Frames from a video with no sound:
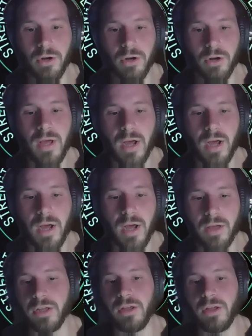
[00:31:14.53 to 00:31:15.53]
you know,
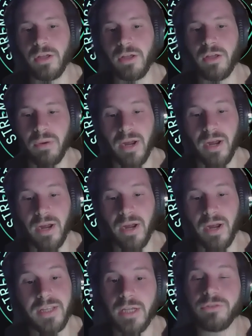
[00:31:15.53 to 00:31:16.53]
I think
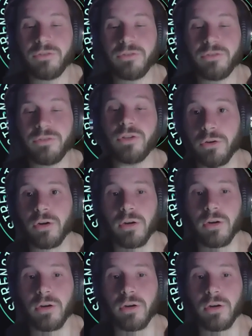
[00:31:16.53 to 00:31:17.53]
by getting into
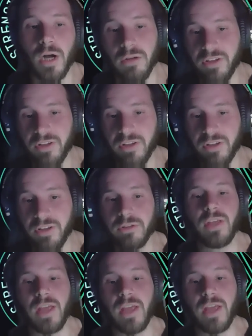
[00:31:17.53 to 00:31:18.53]
other uh,
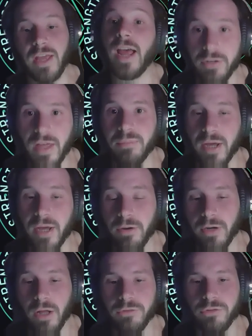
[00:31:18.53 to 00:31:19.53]
facets and
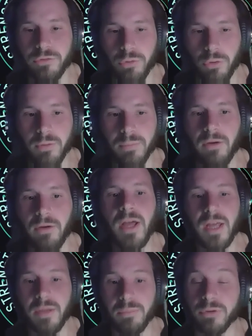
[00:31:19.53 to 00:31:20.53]
having that background knowledge you
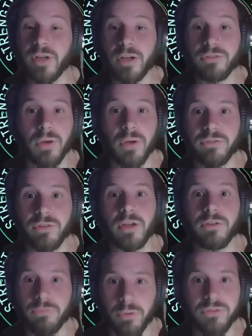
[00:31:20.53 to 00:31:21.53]
talk about, it protects you
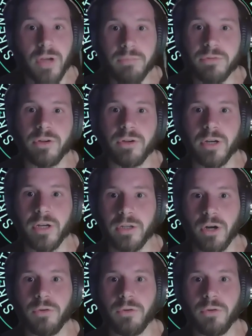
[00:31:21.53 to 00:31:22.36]
as a, with job security.